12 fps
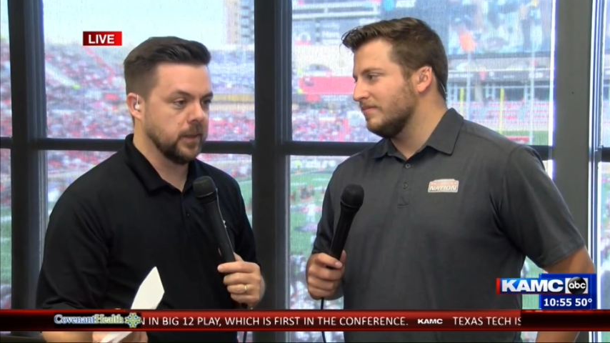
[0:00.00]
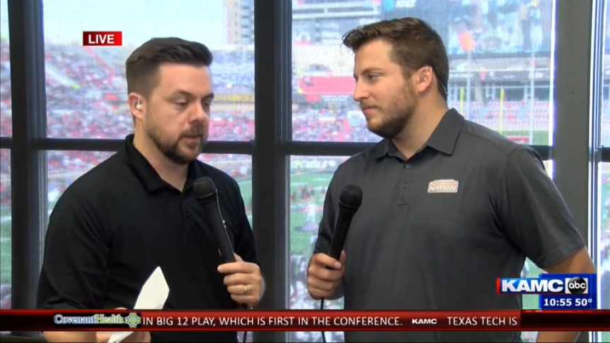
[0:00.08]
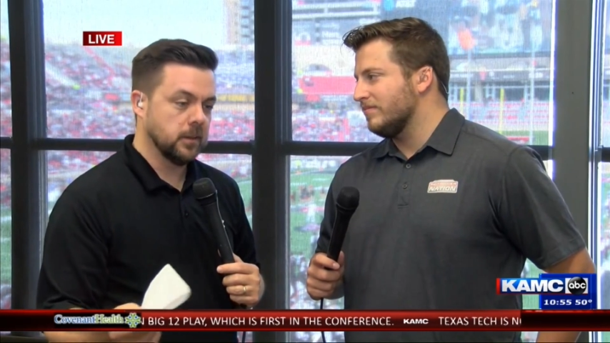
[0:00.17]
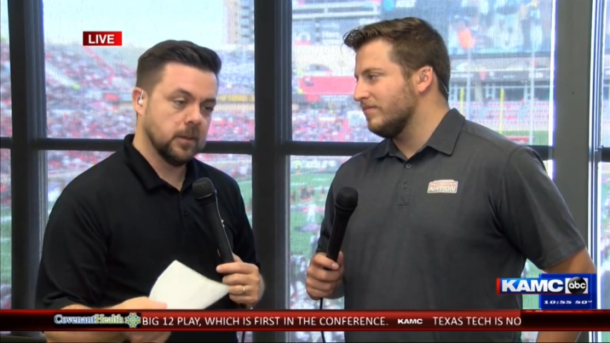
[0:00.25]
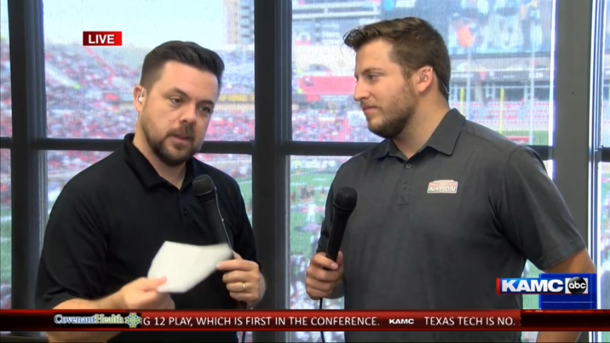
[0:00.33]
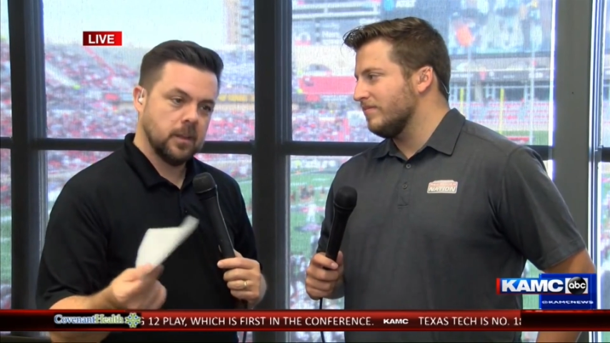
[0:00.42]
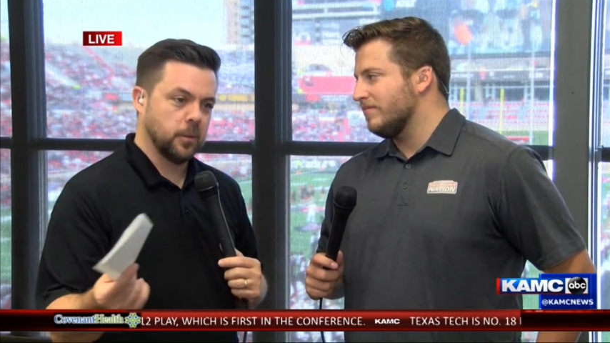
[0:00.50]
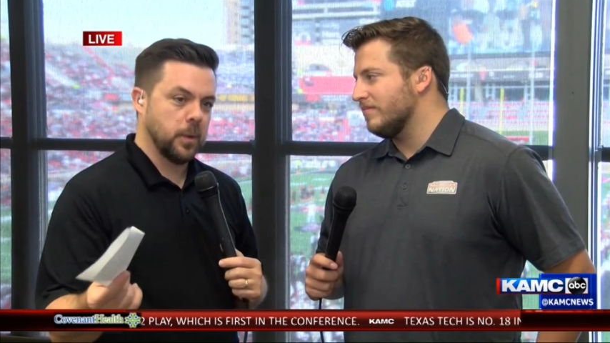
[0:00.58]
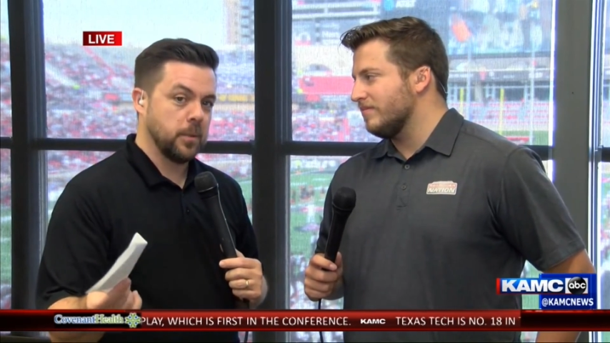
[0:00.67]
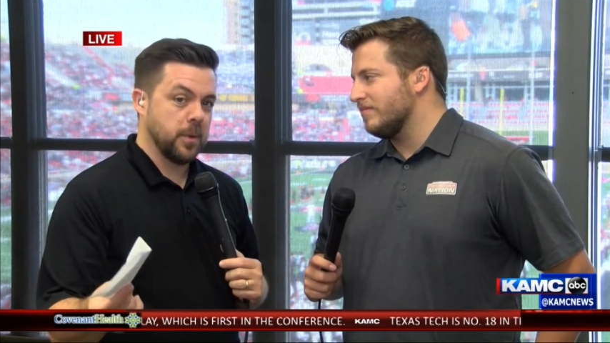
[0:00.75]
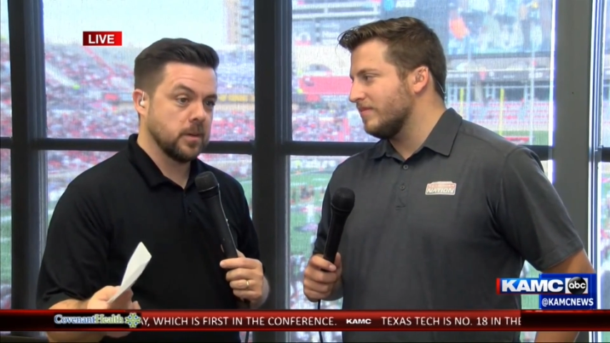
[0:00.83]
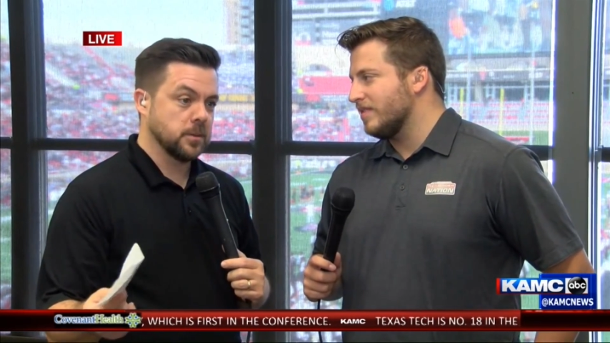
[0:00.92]
Speaker 1: that the Red
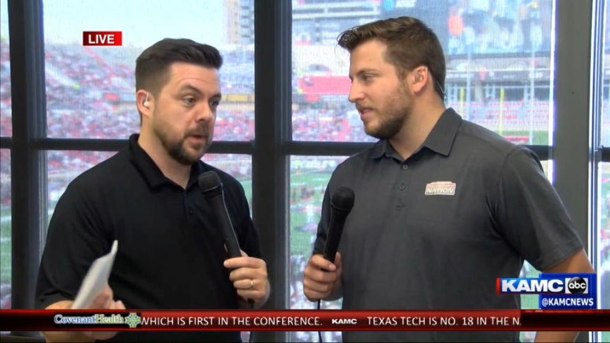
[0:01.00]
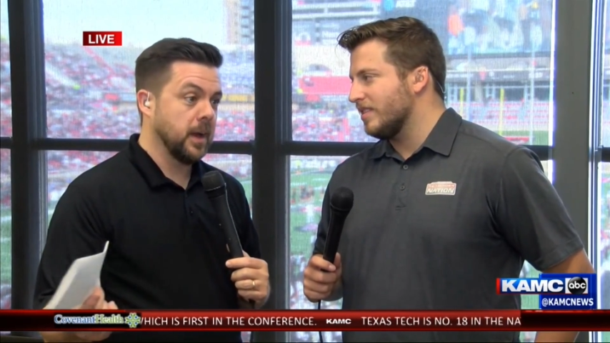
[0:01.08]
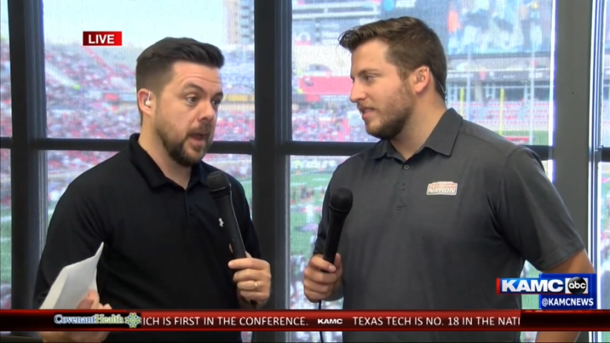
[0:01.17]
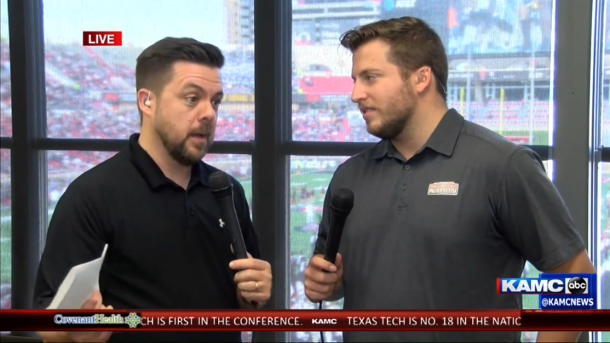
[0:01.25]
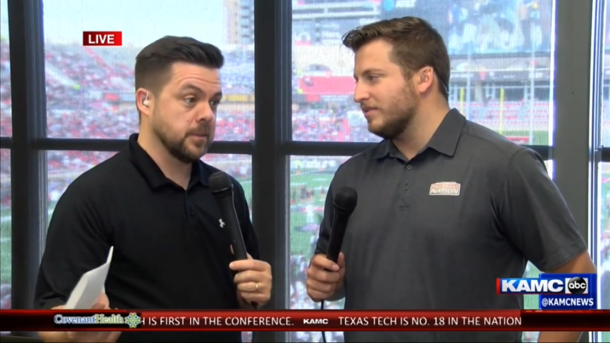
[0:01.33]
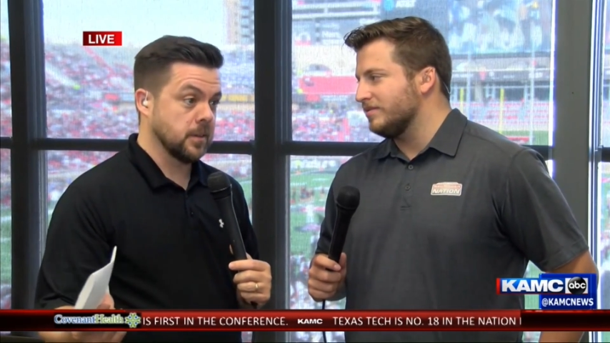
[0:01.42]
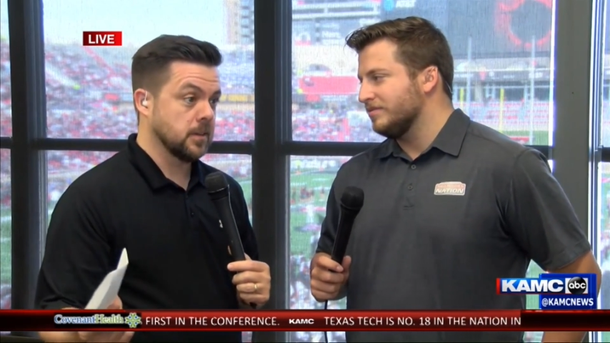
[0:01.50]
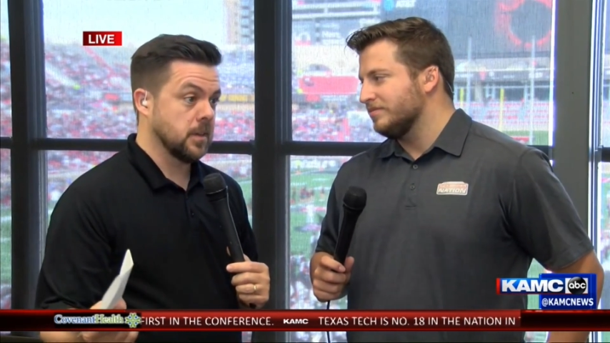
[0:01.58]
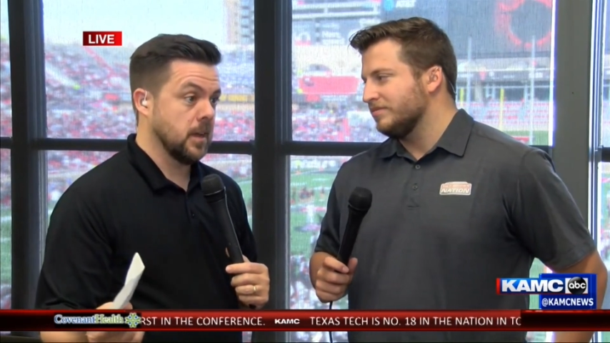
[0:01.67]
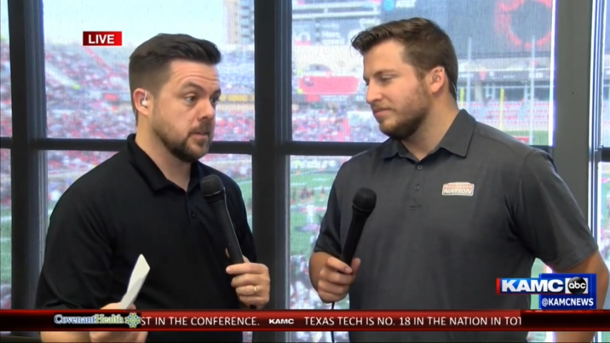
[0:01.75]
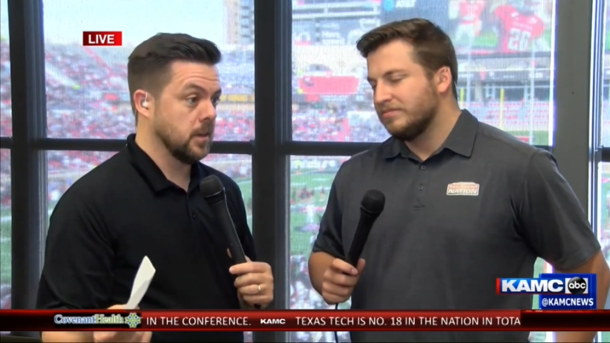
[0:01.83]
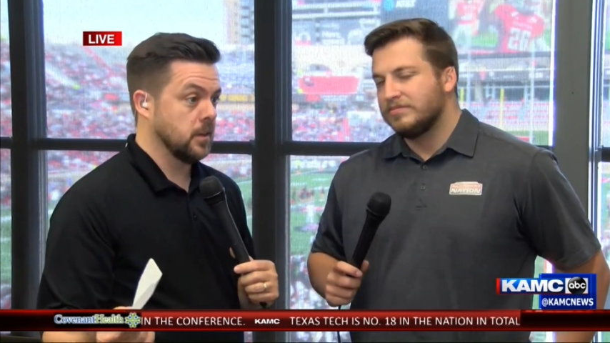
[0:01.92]
Raiders might have
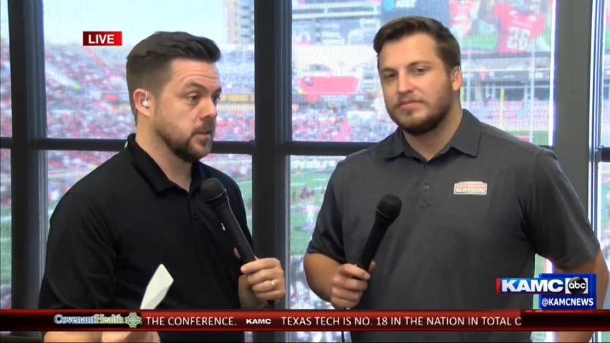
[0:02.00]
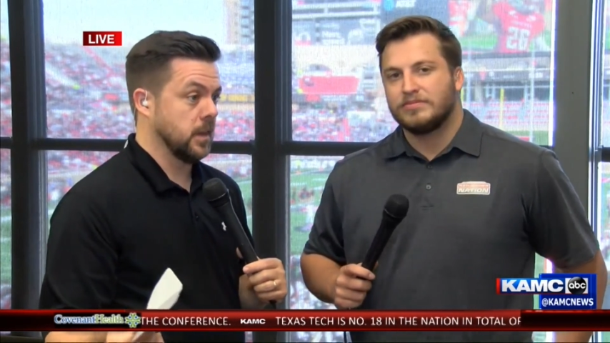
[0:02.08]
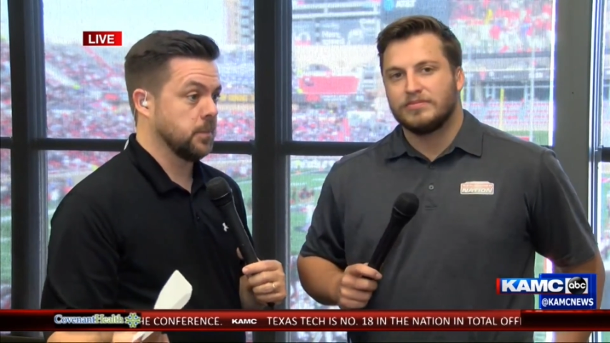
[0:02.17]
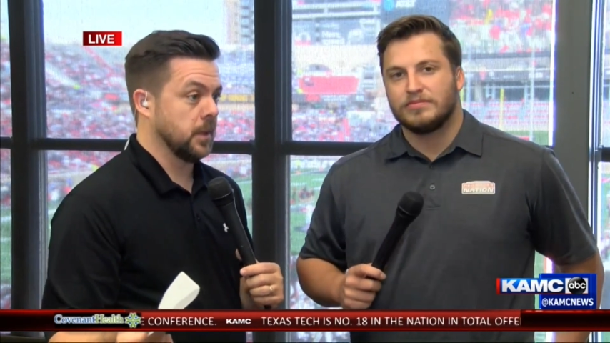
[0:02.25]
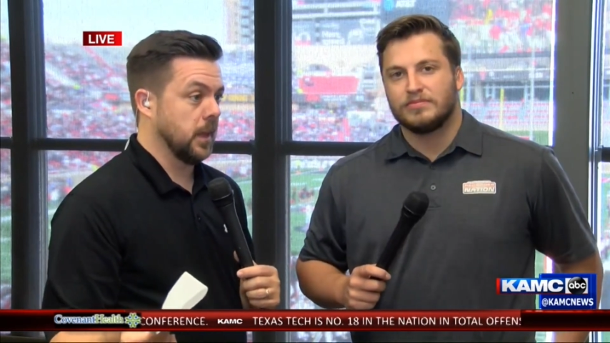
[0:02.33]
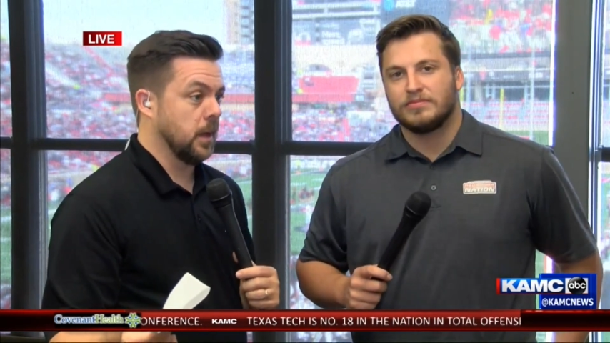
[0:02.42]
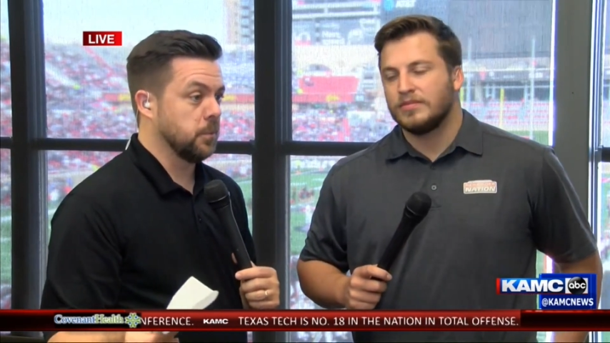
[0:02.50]
success intercepting that